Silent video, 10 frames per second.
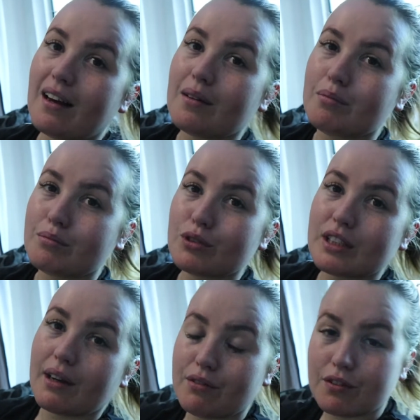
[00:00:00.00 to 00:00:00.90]
because
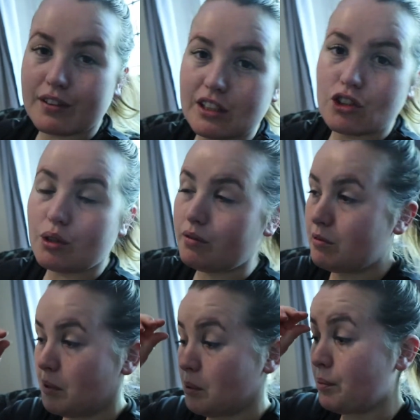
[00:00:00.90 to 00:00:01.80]
I have to freeze two of
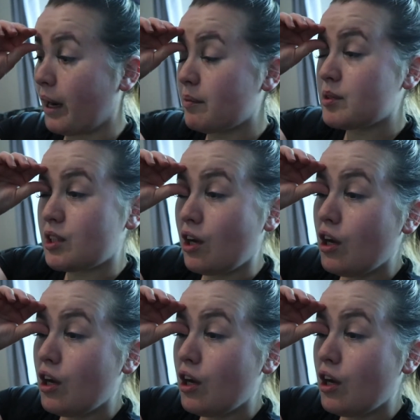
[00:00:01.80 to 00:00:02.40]
the meal preps.